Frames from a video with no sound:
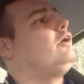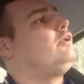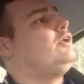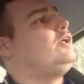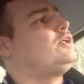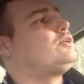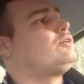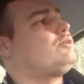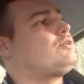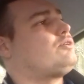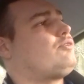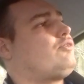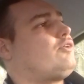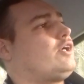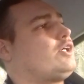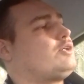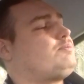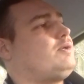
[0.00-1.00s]
These sorts of
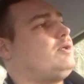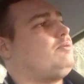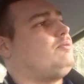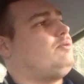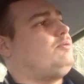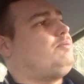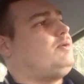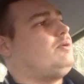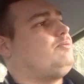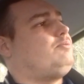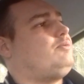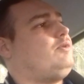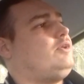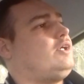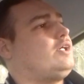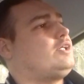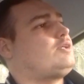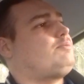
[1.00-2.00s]
things,
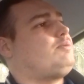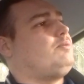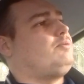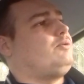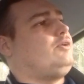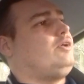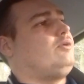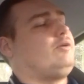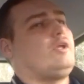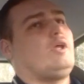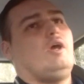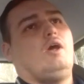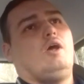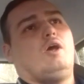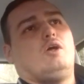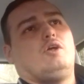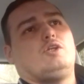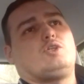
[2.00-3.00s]
things that people deal with.
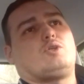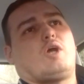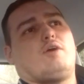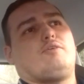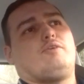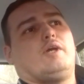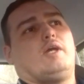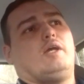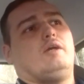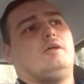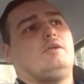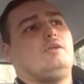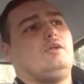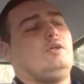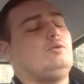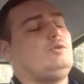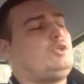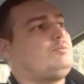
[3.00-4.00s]
Traffic,
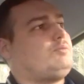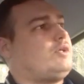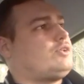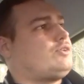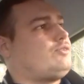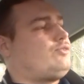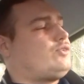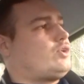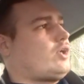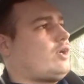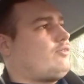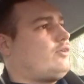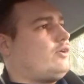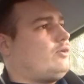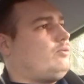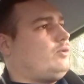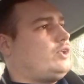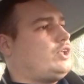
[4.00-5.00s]
the huge amounts of
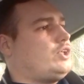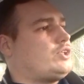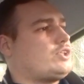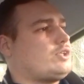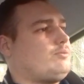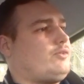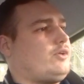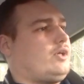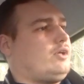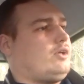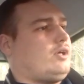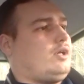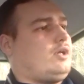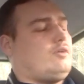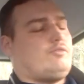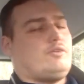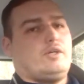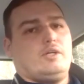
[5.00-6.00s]
traffic, which is something I
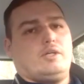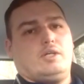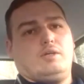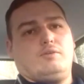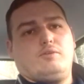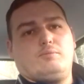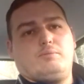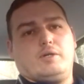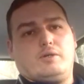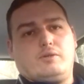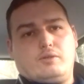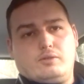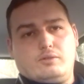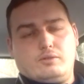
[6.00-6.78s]
never hear the left about.